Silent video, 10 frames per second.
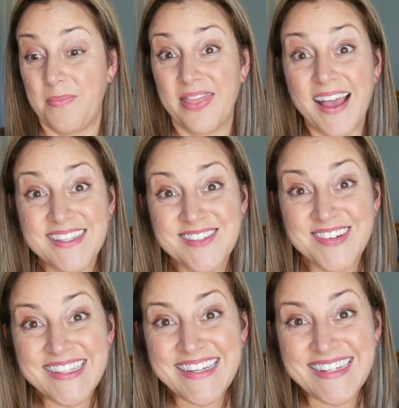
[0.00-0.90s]
that's
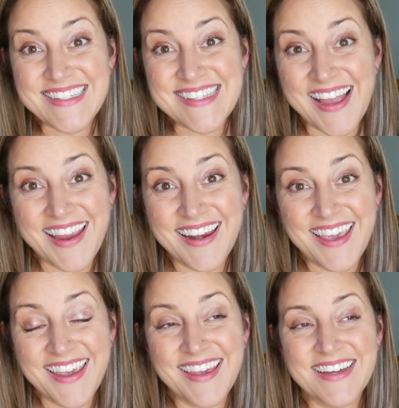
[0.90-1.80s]
really
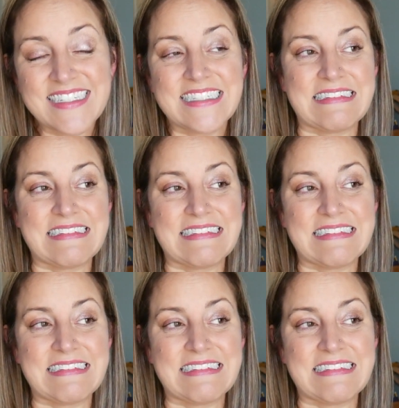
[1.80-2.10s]
exciting.